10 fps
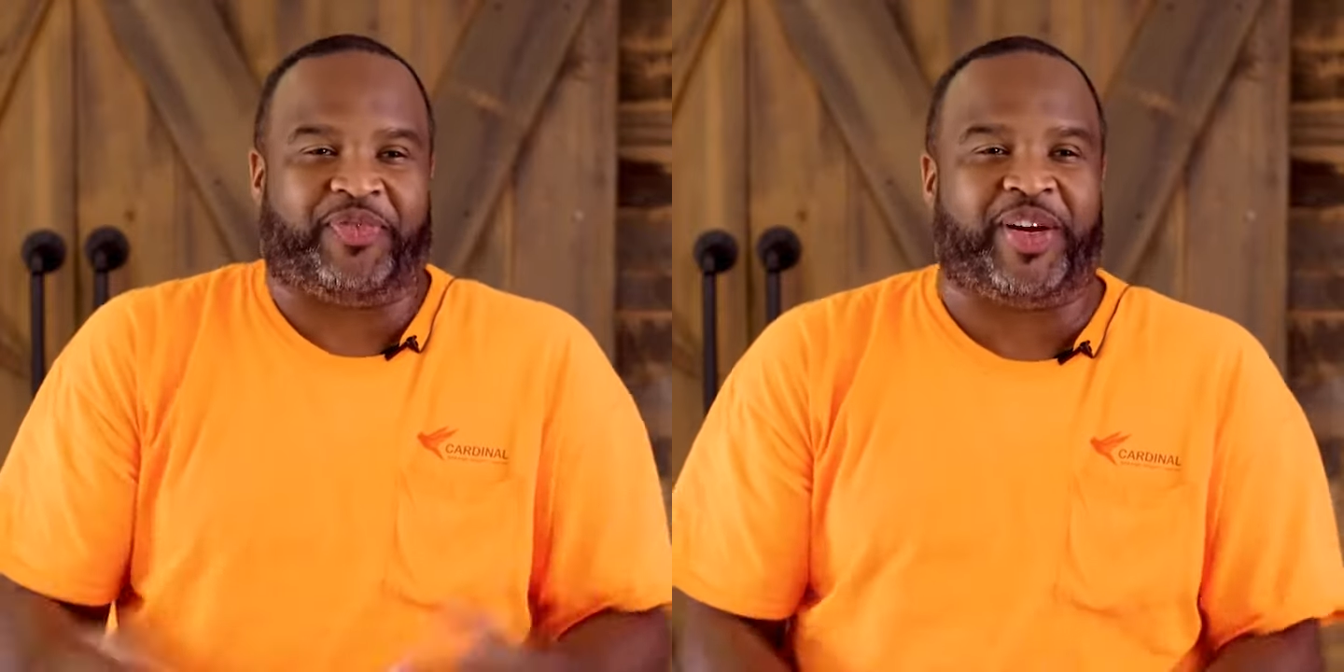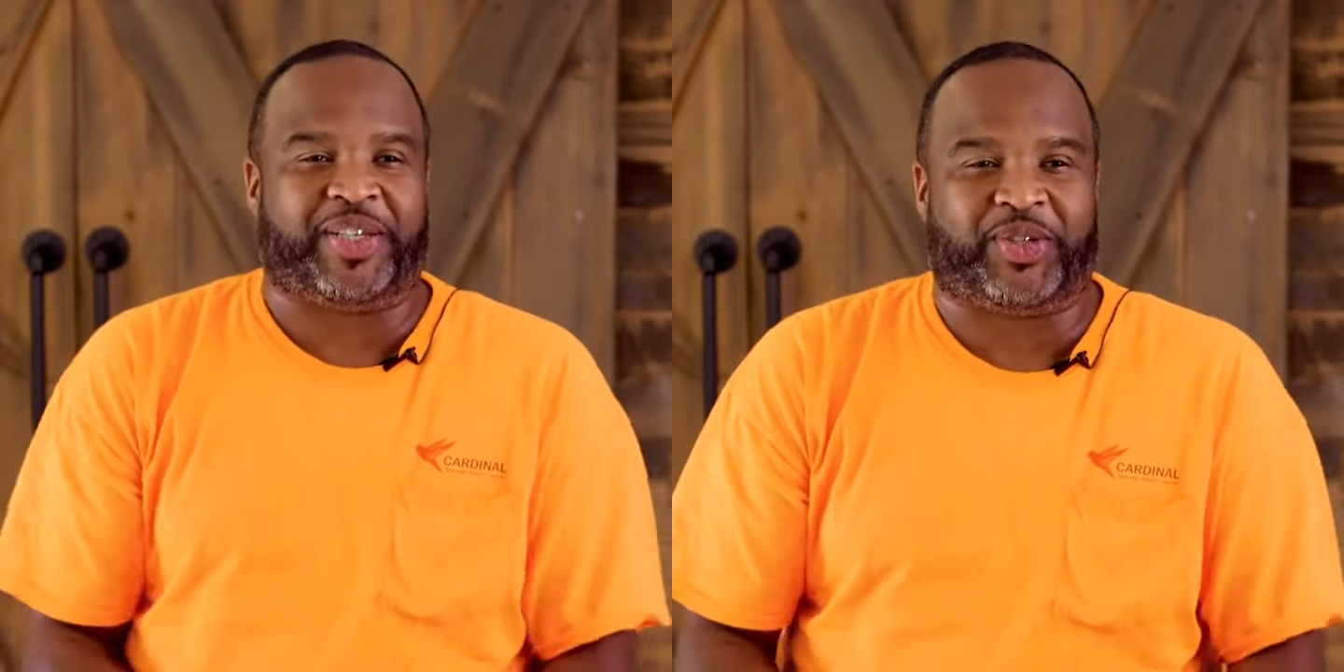a
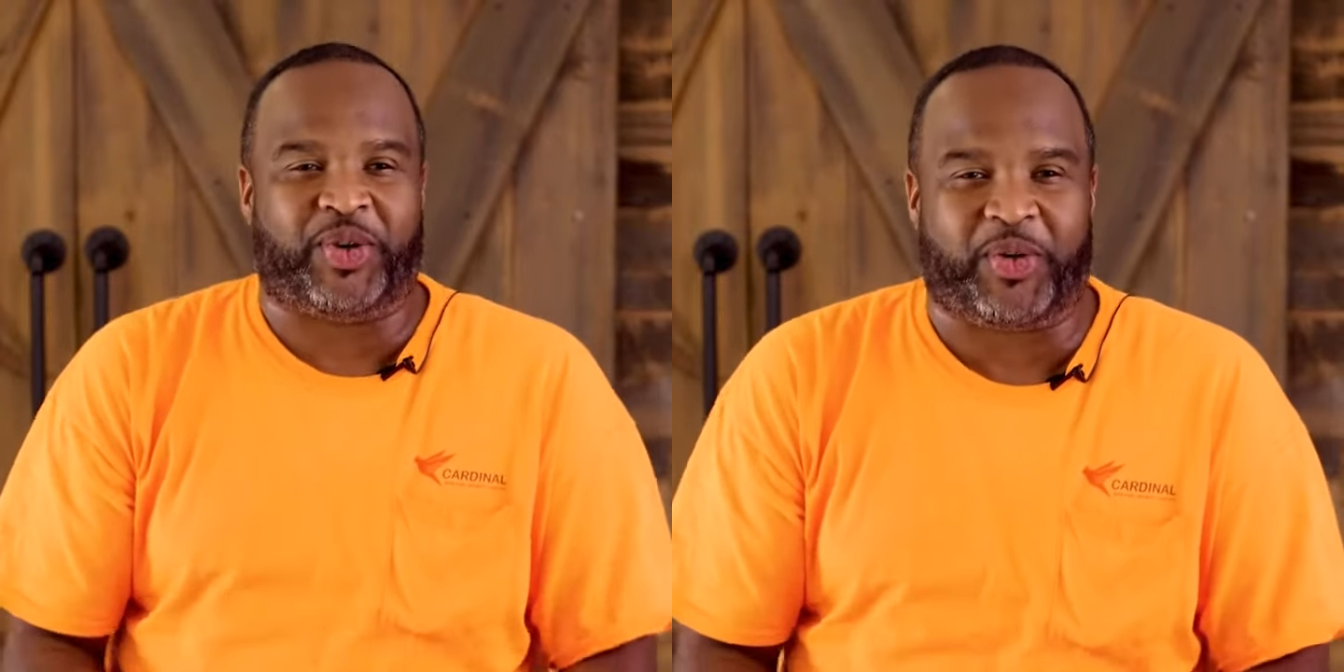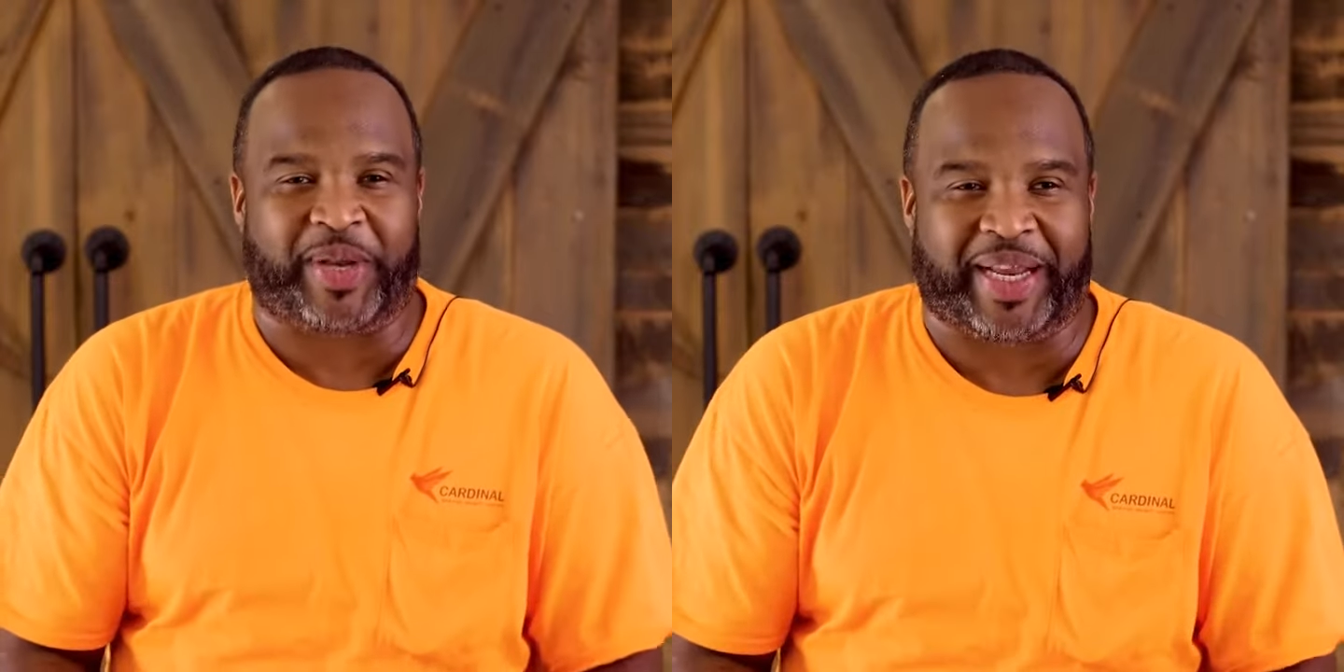funny
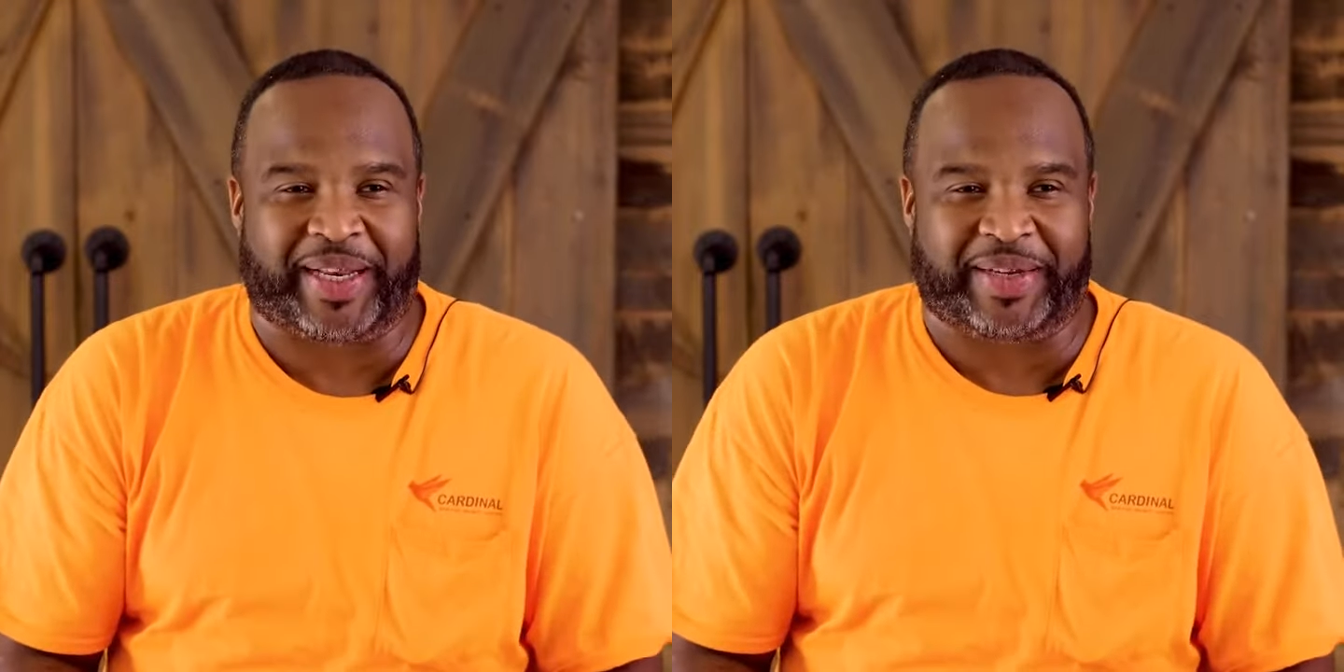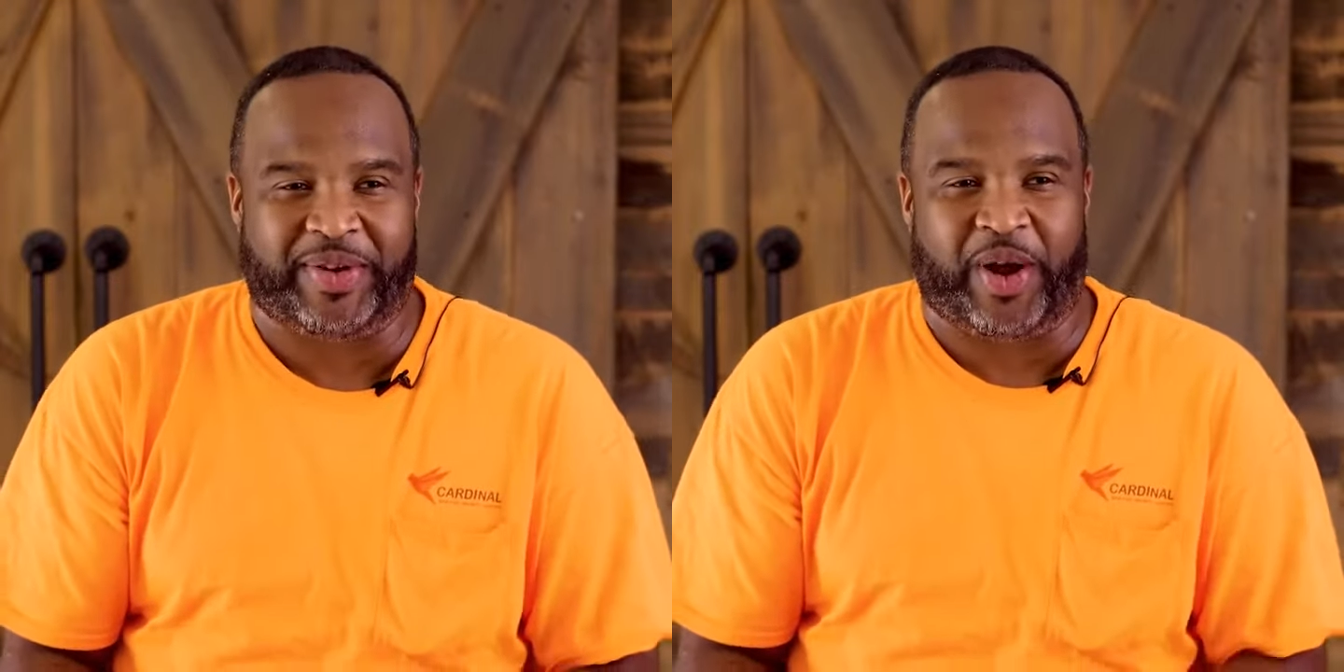story
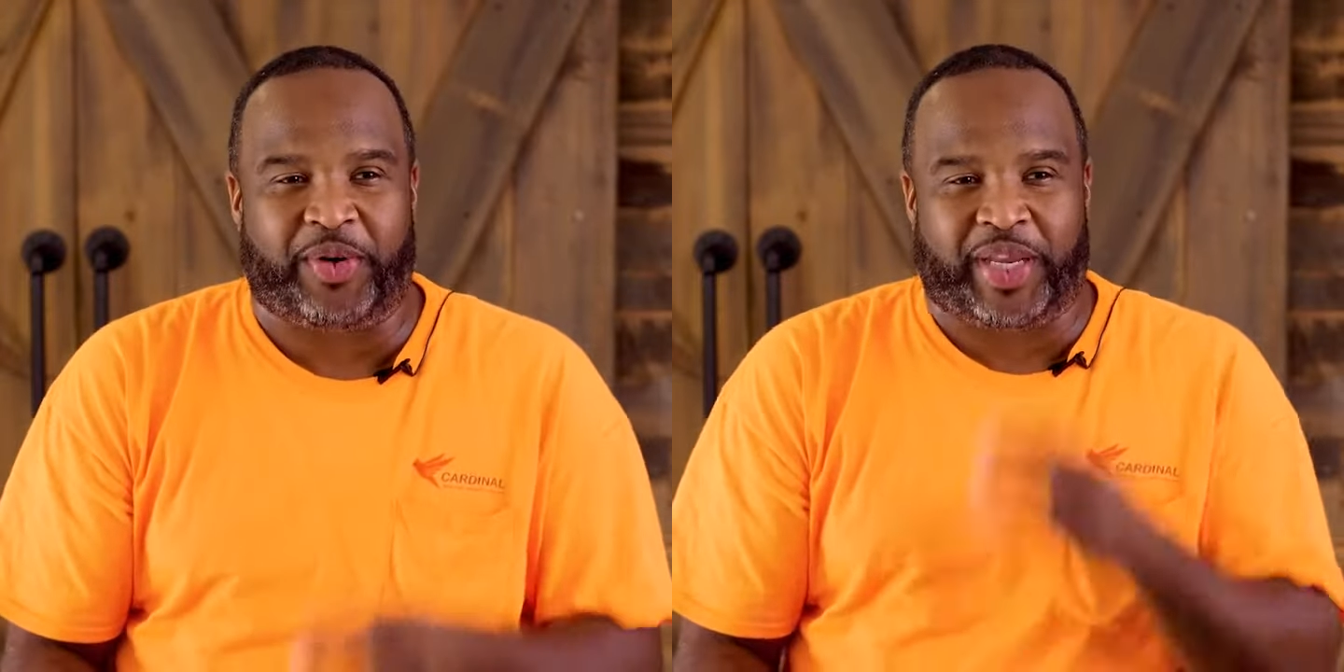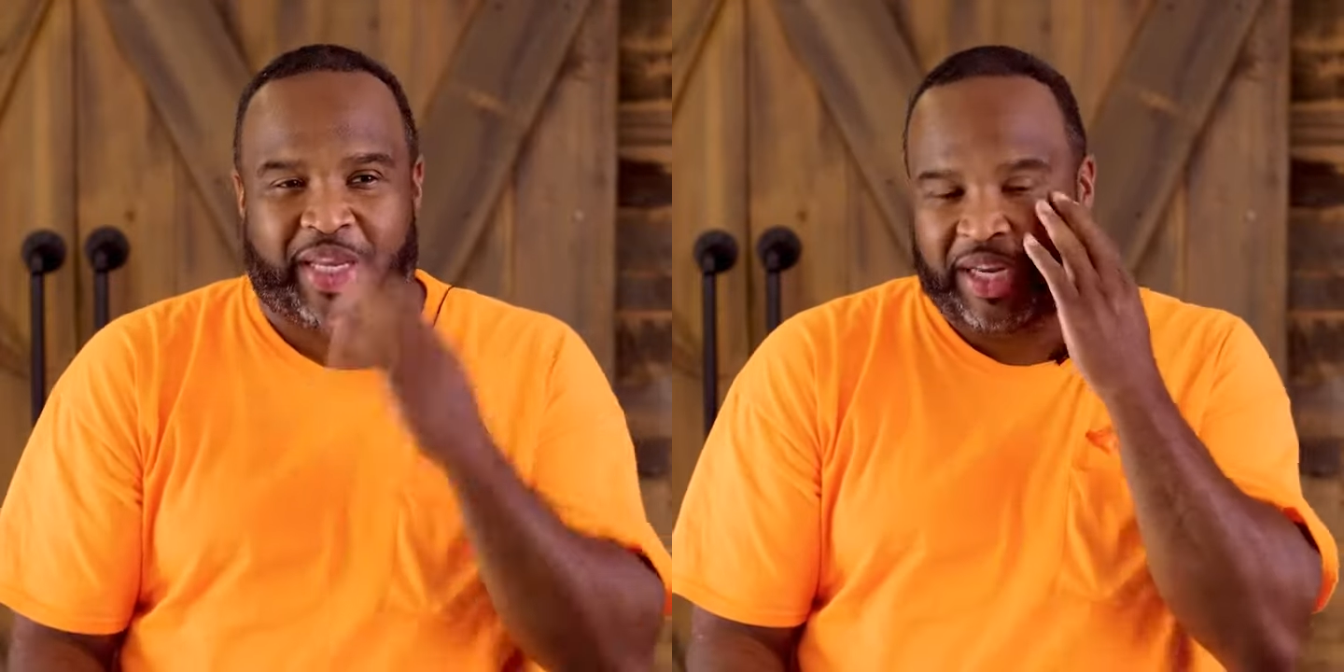that, you know,